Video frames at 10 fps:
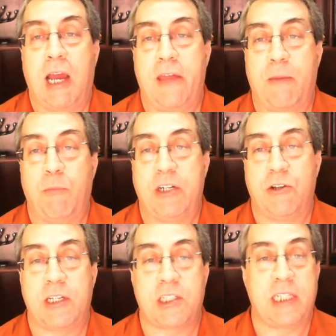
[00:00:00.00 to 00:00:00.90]
And then we
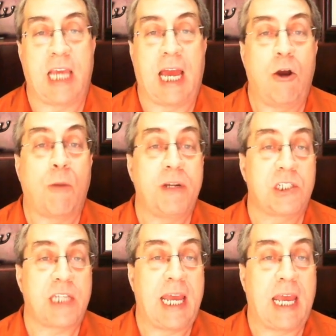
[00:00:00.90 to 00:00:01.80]
do this and the eye
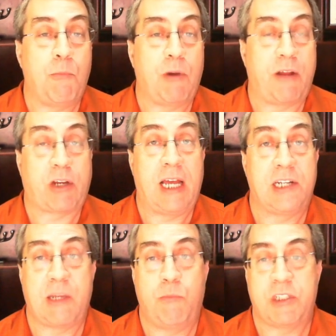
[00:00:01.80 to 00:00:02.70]
opens and whatever
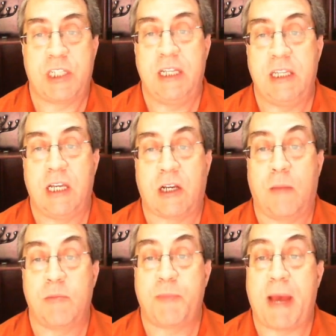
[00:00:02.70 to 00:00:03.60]
content was in there
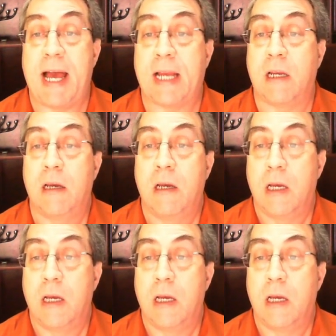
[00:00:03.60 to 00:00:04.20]
comes back.